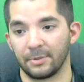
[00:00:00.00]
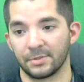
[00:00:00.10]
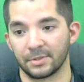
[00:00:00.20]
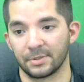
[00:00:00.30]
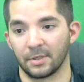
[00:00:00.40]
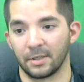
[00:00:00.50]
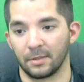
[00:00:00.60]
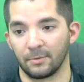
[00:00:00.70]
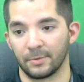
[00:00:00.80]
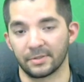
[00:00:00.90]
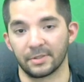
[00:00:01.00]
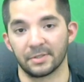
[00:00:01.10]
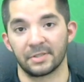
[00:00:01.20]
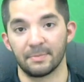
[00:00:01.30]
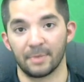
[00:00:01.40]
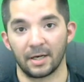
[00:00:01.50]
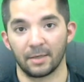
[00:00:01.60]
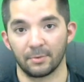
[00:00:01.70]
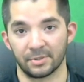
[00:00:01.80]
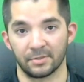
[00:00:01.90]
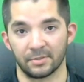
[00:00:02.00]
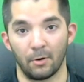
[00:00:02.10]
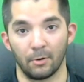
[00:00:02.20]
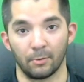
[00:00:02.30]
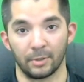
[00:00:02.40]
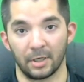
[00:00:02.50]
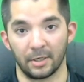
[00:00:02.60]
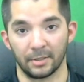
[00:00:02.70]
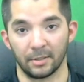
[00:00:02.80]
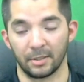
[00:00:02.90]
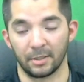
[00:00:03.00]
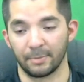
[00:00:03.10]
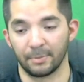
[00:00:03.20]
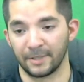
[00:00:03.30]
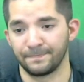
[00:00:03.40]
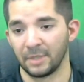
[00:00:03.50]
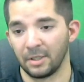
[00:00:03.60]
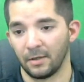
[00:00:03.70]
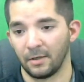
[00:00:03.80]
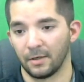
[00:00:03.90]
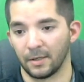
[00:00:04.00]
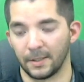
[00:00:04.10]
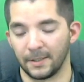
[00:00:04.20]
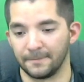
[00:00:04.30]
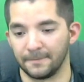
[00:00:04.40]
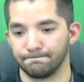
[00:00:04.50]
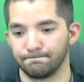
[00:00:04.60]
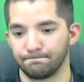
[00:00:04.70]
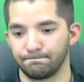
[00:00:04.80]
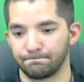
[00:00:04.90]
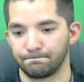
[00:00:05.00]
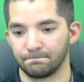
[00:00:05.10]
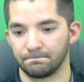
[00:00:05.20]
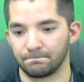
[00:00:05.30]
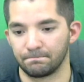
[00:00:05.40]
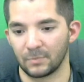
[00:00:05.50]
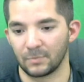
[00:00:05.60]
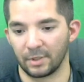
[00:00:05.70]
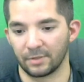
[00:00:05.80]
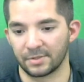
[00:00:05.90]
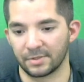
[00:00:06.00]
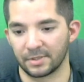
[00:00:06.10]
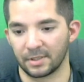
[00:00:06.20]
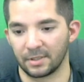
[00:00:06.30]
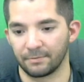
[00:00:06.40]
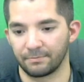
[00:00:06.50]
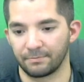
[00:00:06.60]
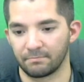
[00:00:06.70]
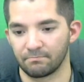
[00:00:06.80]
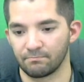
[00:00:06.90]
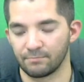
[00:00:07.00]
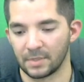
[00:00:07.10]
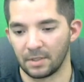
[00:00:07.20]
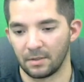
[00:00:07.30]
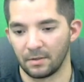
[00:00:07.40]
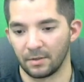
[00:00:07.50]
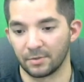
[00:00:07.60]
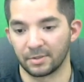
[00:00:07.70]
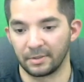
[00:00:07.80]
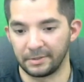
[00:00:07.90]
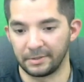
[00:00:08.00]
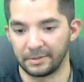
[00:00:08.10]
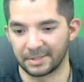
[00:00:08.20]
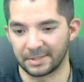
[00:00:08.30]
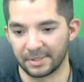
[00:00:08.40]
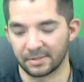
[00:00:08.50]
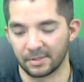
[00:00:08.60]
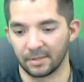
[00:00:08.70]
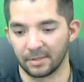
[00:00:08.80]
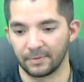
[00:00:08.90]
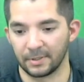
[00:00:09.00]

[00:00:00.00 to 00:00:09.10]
using recently is Teapot, which is an all-in-one honeypot. What else is there? Those are the Linux-based stuff.